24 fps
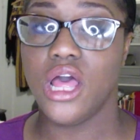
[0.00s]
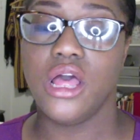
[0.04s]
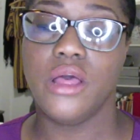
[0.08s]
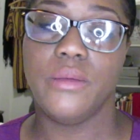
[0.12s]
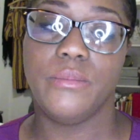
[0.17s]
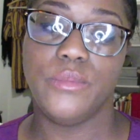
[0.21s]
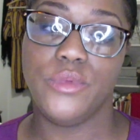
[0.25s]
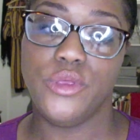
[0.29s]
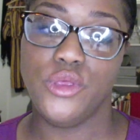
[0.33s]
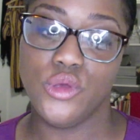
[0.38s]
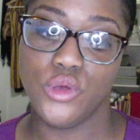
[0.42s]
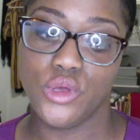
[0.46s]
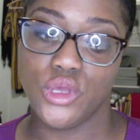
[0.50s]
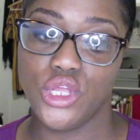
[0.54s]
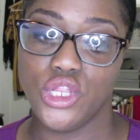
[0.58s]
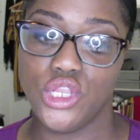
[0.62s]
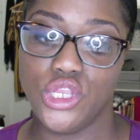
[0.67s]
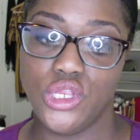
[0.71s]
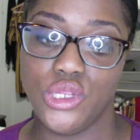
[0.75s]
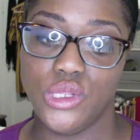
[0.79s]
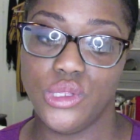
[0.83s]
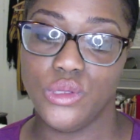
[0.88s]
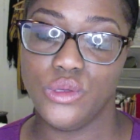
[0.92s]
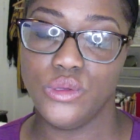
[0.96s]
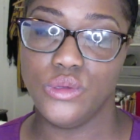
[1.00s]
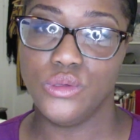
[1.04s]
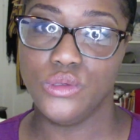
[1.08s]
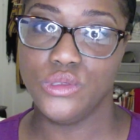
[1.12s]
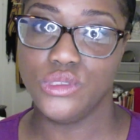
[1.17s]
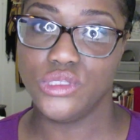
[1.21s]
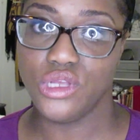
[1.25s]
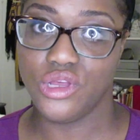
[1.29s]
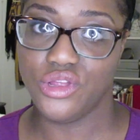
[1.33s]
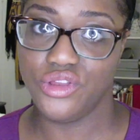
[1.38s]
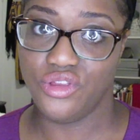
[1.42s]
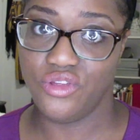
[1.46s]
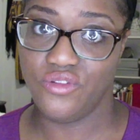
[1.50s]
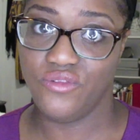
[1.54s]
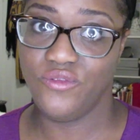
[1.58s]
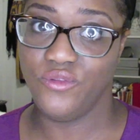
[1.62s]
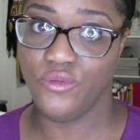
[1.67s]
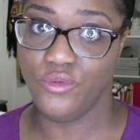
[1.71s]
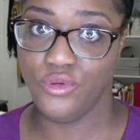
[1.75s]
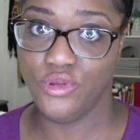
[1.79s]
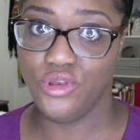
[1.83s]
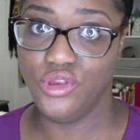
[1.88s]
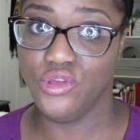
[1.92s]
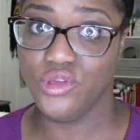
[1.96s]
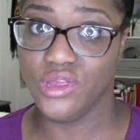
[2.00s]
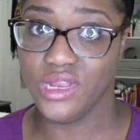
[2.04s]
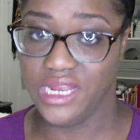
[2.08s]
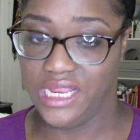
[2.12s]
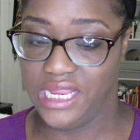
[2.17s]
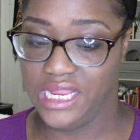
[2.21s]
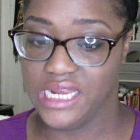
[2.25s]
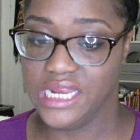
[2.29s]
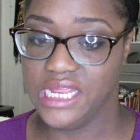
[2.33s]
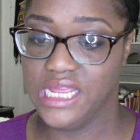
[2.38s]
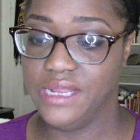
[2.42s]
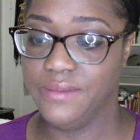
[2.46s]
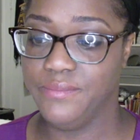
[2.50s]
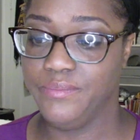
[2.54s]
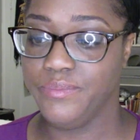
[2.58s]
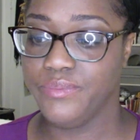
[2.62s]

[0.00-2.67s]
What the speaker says: you can use on your food, you can eat it.